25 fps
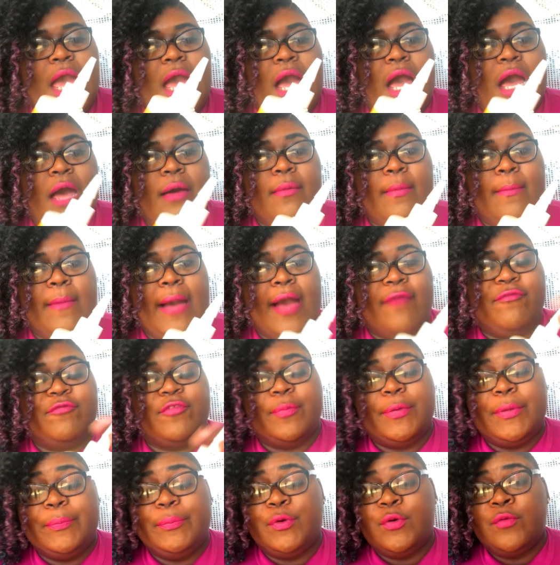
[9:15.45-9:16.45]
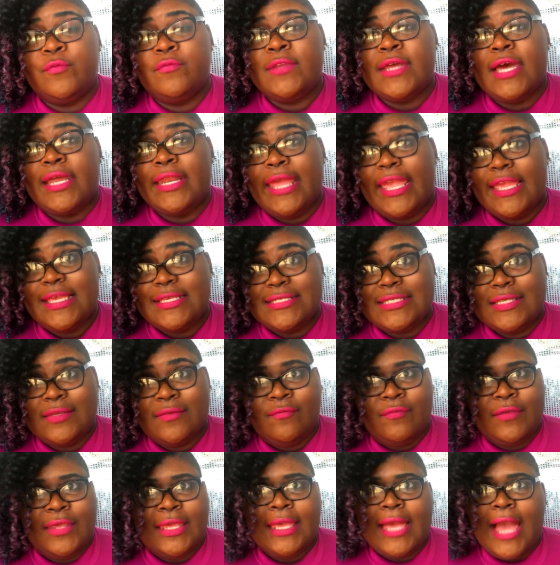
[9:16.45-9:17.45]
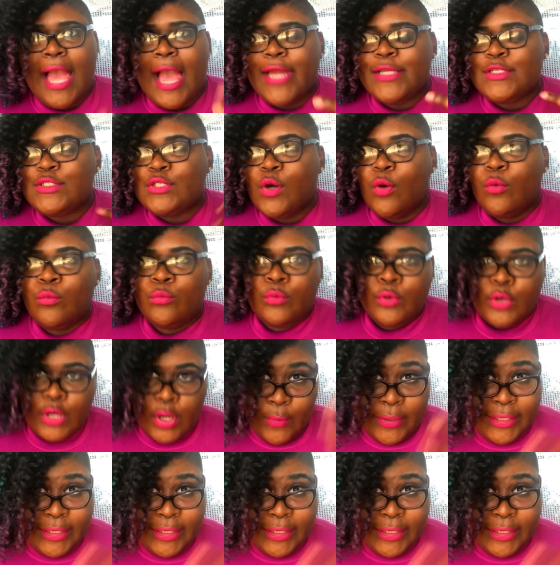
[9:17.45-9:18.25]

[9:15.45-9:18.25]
Um, for people who've done ACV, I don't know.